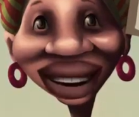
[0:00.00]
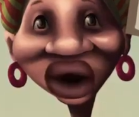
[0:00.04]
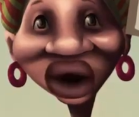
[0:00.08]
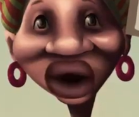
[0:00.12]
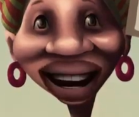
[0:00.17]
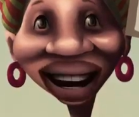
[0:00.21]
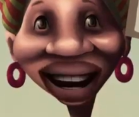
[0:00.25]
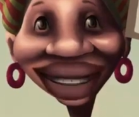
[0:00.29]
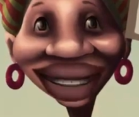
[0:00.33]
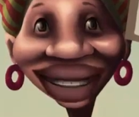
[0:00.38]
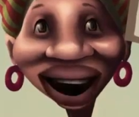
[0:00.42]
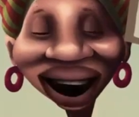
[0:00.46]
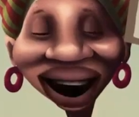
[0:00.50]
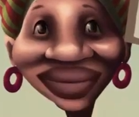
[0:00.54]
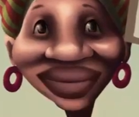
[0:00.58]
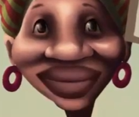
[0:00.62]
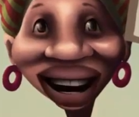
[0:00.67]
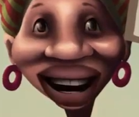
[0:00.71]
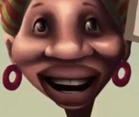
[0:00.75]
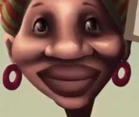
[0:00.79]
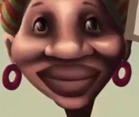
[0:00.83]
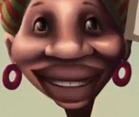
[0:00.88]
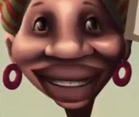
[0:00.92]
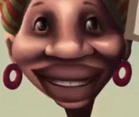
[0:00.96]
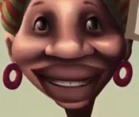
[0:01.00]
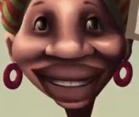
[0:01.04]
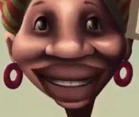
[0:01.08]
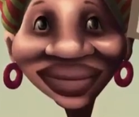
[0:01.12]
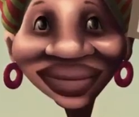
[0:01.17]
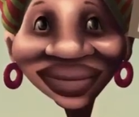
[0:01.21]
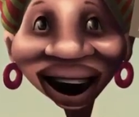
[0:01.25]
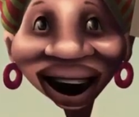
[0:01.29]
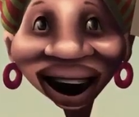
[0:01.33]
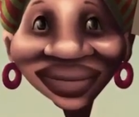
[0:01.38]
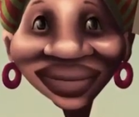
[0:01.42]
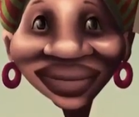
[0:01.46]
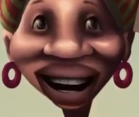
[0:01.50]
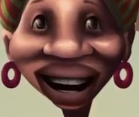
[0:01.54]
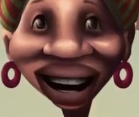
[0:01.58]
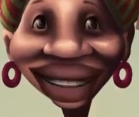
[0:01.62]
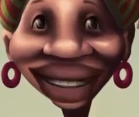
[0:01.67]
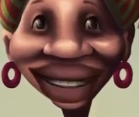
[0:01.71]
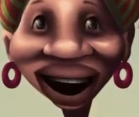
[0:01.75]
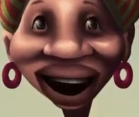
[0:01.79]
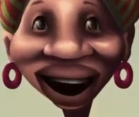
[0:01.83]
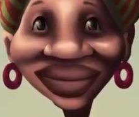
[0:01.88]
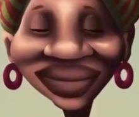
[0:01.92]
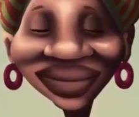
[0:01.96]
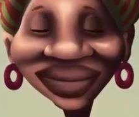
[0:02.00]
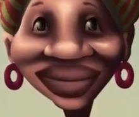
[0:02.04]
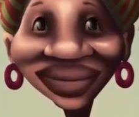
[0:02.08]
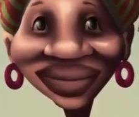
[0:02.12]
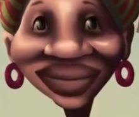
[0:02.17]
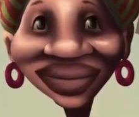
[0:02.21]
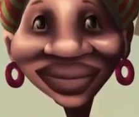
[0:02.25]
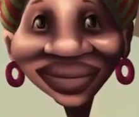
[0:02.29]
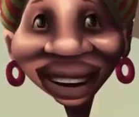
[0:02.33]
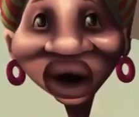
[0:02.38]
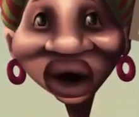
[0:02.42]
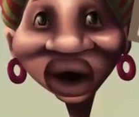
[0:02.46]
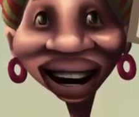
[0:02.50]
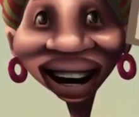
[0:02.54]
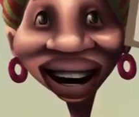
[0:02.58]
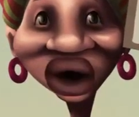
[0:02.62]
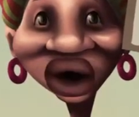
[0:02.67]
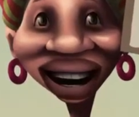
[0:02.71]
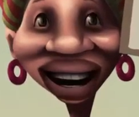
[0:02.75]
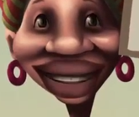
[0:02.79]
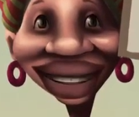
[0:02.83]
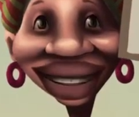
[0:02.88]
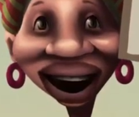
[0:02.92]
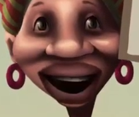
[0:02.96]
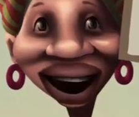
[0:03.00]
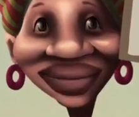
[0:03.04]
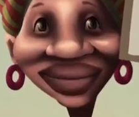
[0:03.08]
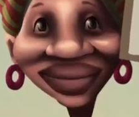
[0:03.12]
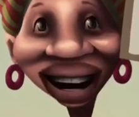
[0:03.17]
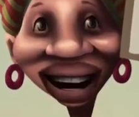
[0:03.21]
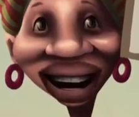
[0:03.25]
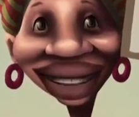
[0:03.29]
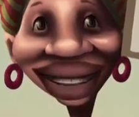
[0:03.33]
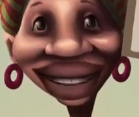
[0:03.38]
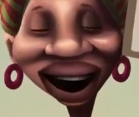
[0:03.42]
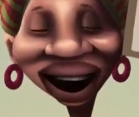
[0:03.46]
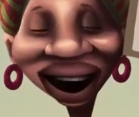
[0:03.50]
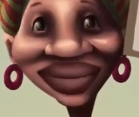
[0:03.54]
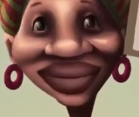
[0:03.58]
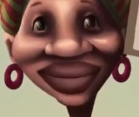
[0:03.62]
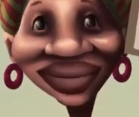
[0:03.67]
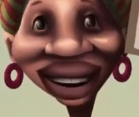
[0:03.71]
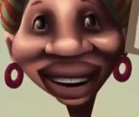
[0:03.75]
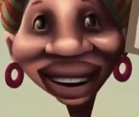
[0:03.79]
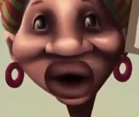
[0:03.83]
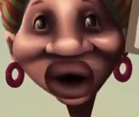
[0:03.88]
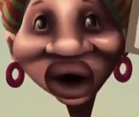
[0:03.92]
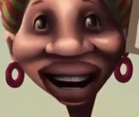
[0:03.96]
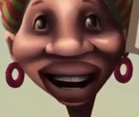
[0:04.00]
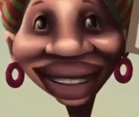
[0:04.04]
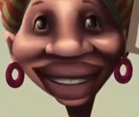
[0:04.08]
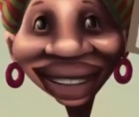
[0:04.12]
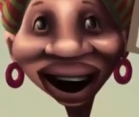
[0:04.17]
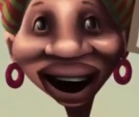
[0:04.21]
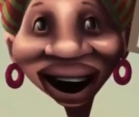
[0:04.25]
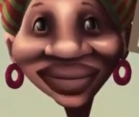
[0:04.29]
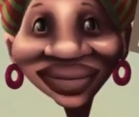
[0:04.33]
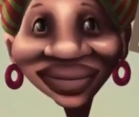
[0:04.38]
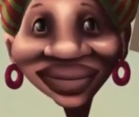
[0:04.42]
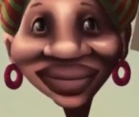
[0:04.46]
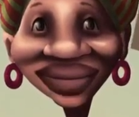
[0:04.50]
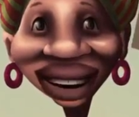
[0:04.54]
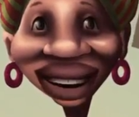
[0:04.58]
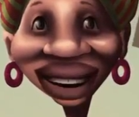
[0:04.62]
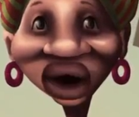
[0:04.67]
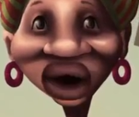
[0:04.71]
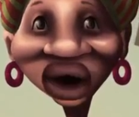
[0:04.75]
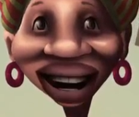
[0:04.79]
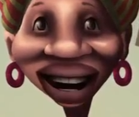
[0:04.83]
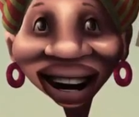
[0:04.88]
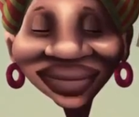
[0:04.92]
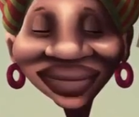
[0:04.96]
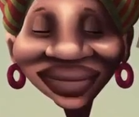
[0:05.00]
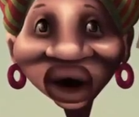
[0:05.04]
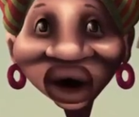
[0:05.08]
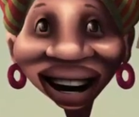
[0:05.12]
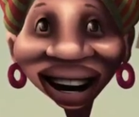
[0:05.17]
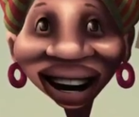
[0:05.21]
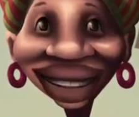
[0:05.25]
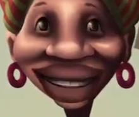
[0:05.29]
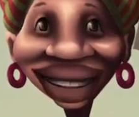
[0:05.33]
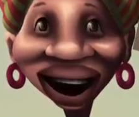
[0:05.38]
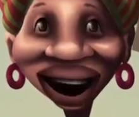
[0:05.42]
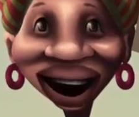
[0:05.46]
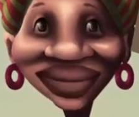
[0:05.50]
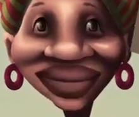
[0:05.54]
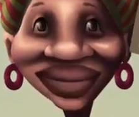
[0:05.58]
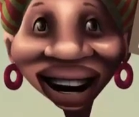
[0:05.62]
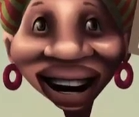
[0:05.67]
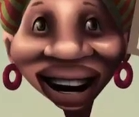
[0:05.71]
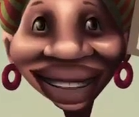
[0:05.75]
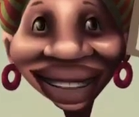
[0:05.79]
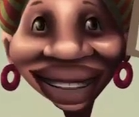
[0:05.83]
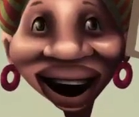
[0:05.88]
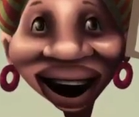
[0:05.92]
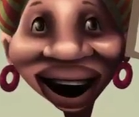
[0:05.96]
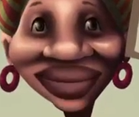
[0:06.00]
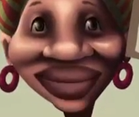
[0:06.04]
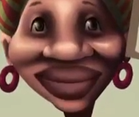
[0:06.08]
Food sovereignty. 5 steps to cooling the planet and feeding people.